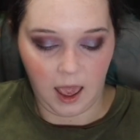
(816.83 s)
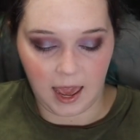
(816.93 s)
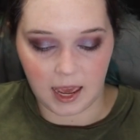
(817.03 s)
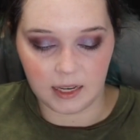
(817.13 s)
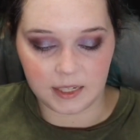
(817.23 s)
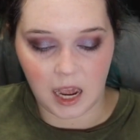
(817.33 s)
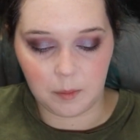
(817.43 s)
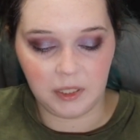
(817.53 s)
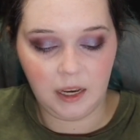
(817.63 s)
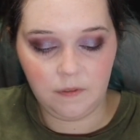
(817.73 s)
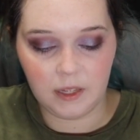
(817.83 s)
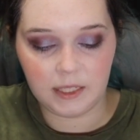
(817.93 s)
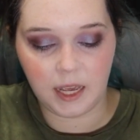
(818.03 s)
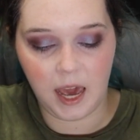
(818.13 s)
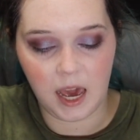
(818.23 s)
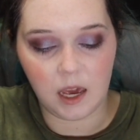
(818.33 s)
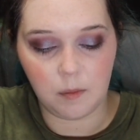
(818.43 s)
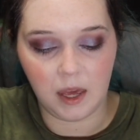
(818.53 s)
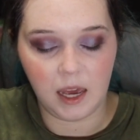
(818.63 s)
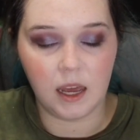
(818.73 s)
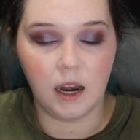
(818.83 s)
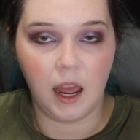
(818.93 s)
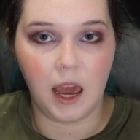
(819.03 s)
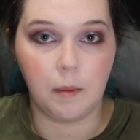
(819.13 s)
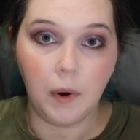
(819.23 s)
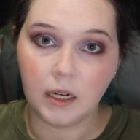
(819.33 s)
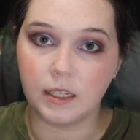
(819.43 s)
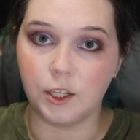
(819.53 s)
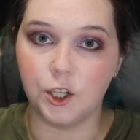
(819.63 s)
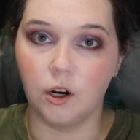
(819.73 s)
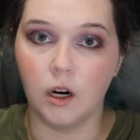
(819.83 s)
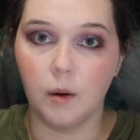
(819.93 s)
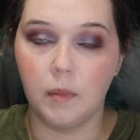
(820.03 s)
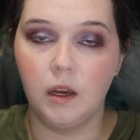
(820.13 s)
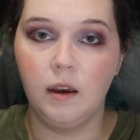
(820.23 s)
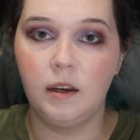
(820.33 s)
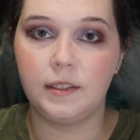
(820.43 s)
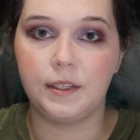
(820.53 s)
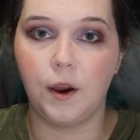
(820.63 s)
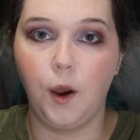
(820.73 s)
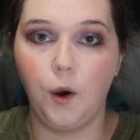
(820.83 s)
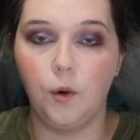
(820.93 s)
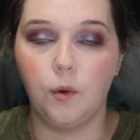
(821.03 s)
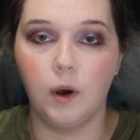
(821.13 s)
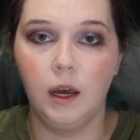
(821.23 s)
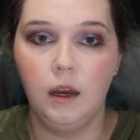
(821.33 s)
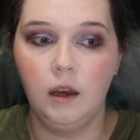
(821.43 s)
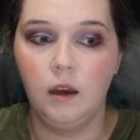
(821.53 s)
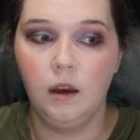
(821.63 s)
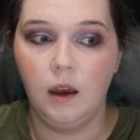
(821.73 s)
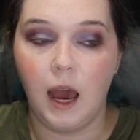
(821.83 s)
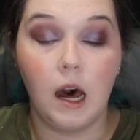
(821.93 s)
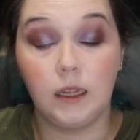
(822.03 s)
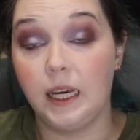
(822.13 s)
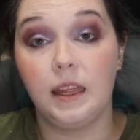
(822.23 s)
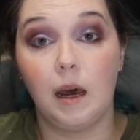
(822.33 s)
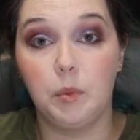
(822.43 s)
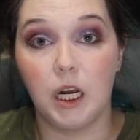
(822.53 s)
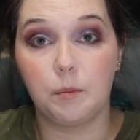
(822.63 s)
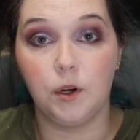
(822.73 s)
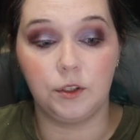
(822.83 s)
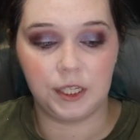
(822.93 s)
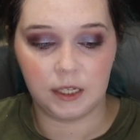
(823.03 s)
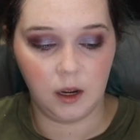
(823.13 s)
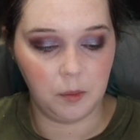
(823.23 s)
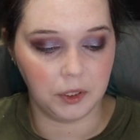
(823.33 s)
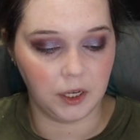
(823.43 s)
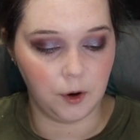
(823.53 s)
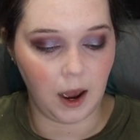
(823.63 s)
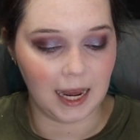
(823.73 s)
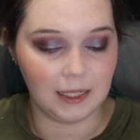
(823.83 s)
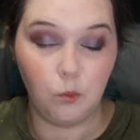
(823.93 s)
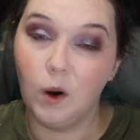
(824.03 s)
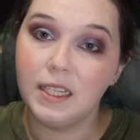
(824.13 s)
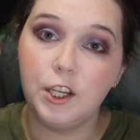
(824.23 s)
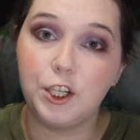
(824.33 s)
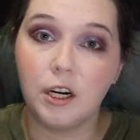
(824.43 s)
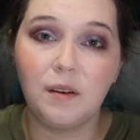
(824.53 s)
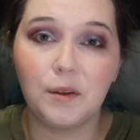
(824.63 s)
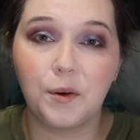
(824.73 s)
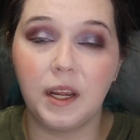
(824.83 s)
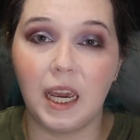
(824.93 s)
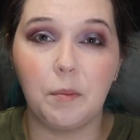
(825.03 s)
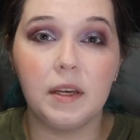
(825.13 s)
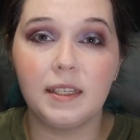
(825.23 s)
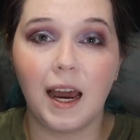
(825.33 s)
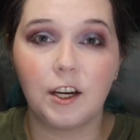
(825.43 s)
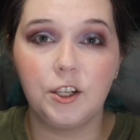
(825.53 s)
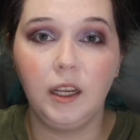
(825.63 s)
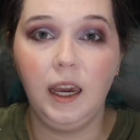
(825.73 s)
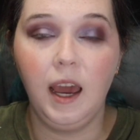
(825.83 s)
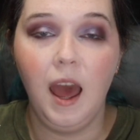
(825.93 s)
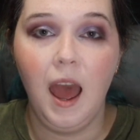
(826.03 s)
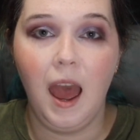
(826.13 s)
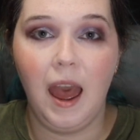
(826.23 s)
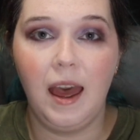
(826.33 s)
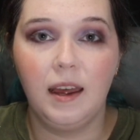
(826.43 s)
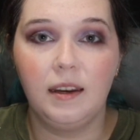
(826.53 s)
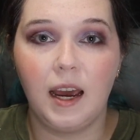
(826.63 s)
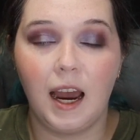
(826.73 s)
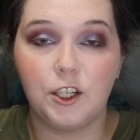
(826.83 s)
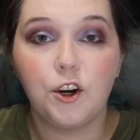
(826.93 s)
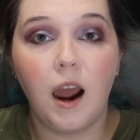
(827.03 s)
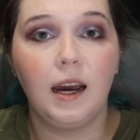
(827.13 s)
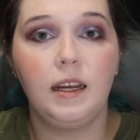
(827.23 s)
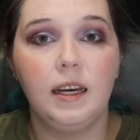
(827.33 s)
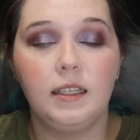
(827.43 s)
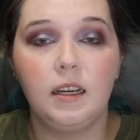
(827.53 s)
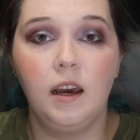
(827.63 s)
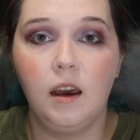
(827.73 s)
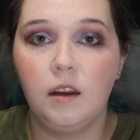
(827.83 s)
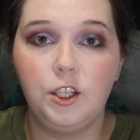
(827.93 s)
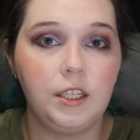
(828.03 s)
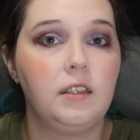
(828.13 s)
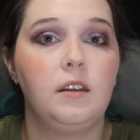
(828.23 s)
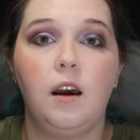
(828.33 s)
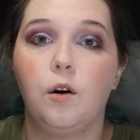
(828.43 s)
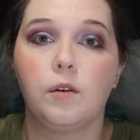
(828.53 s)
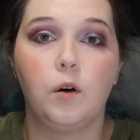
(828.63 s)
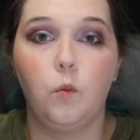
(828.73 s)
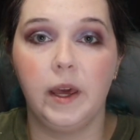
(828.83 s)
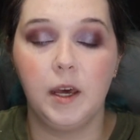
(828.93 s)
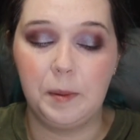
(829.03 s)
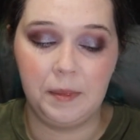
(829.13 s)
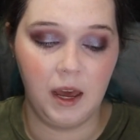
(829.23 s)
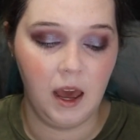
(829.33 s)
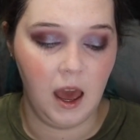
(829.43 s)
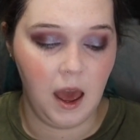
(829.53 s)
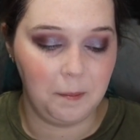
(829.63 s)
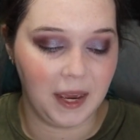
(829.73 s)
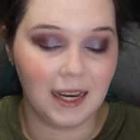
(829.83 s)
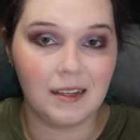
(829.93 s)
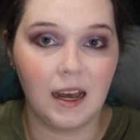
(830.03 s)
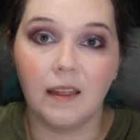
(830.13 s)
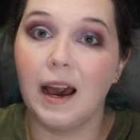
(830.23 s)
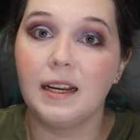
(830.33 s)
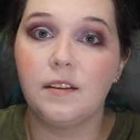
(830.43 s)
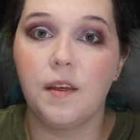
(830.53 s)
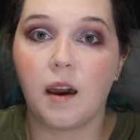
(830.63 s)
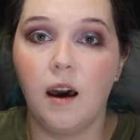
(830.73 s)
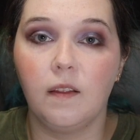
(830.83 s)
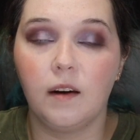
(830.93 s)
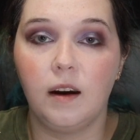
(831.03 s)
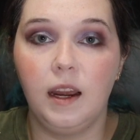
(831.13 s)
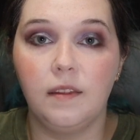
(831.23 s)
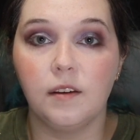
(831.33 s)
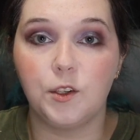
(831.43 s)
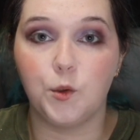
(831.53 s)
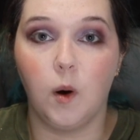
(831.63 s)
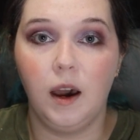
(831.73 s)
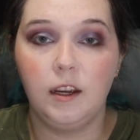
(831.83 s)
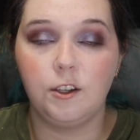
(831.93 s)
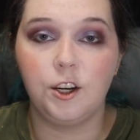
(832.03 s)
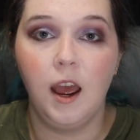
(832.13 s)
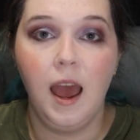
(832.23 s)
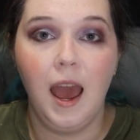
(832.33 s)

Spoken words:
And I believe this came in a BoxyCharm, so I'll link that blog post below. I wasn't sure if I was going to keep this actually, and I tried it just on a whim because I liked the color in the swatch.